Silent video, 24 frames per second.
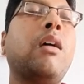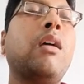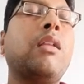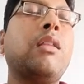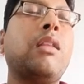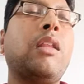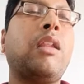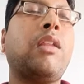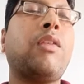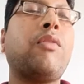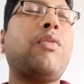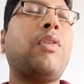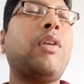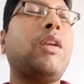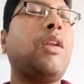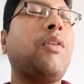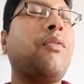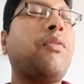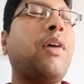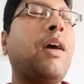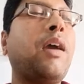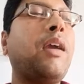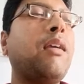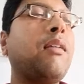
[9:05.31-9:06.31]
there is one
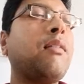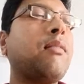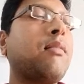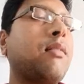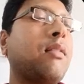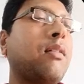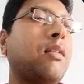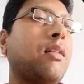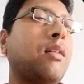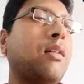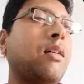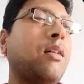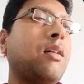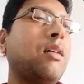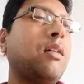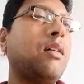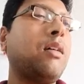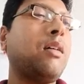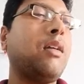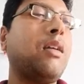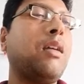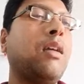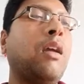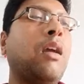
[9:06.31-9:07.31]
device,
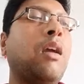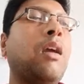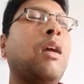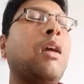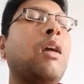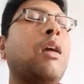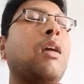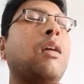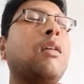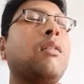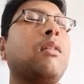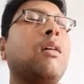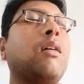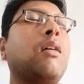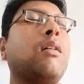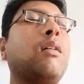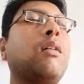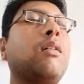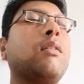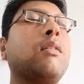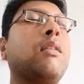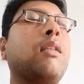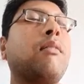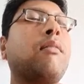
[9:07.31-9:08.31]

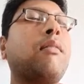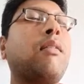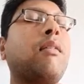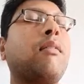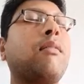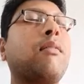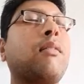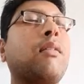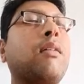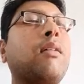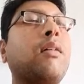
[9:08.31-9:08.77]
this is